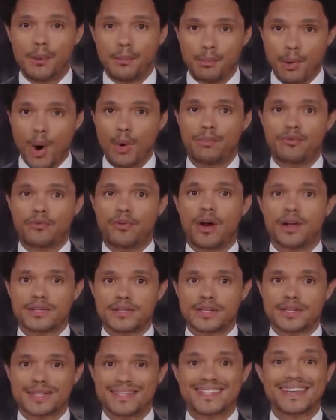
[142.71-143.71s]
Pope
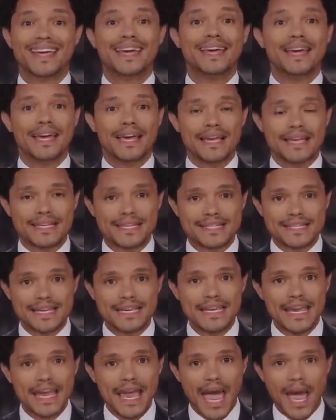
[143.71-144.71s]
Francis is
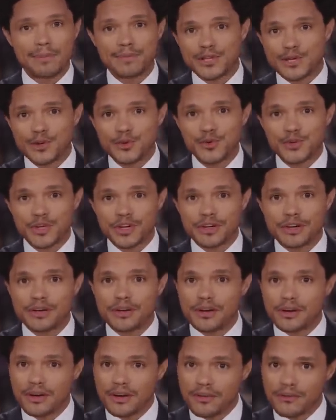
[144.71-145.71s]
seeking absolution
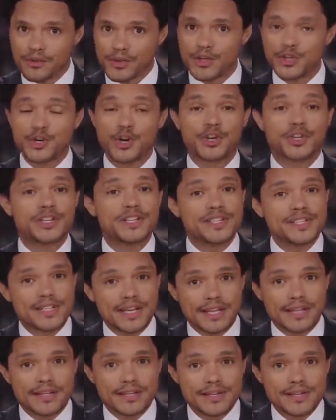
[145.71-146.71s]
for the church's
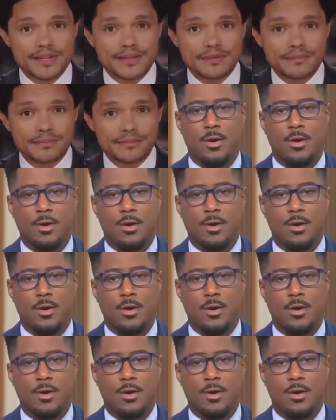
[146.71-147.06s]
sins.